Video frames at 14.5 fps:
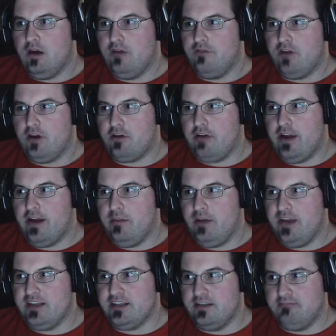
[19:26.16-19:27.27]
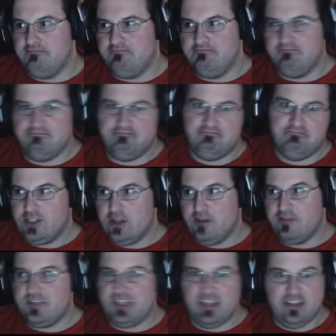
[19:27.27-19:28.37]
Aardvark riding a bison.
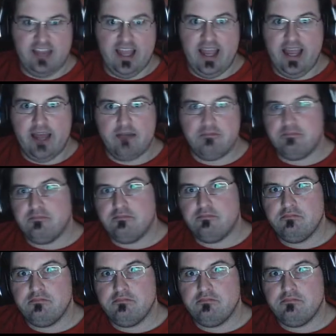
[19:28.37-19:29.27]
So I've seen that.